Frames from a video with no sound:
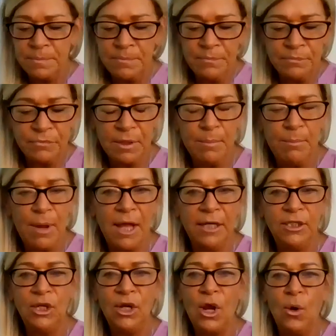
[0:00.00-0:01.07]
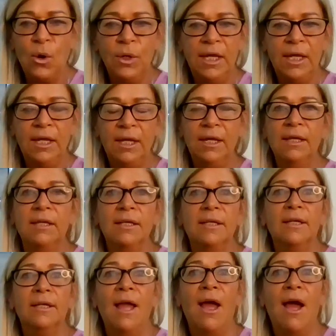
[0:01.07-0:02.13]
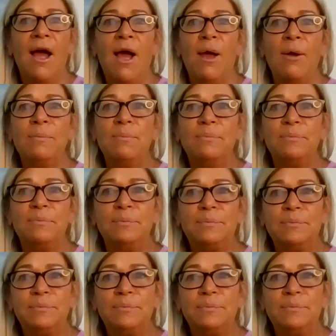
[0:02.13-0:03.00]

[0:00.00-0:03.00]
but you know, he, um,